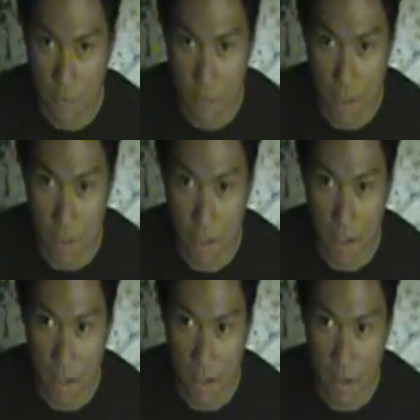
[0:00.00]
just in
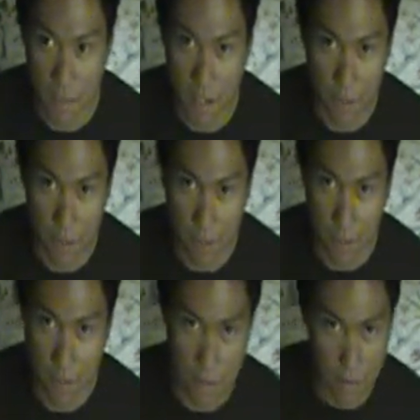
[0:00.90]
case Black Belt
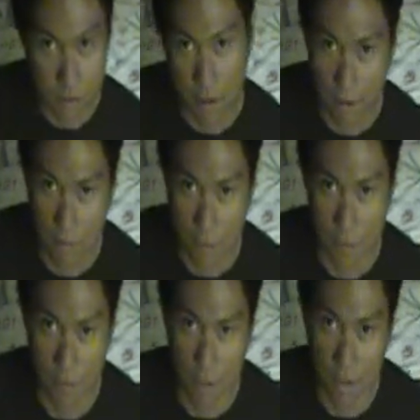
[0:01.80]
magazine comes
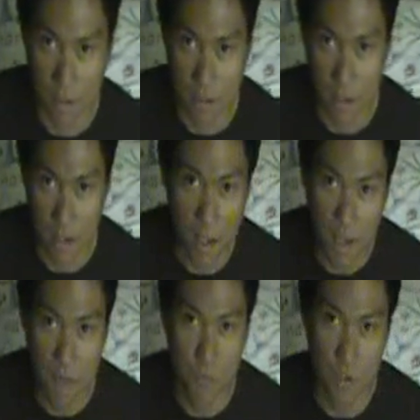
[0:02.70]
at me and said,
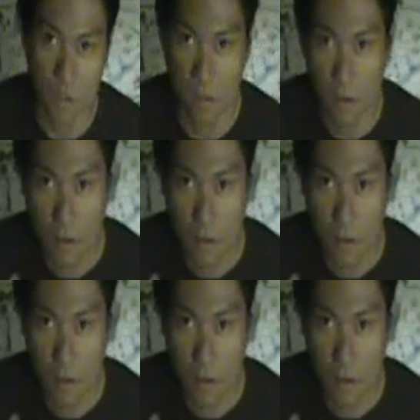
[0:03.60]
hey, we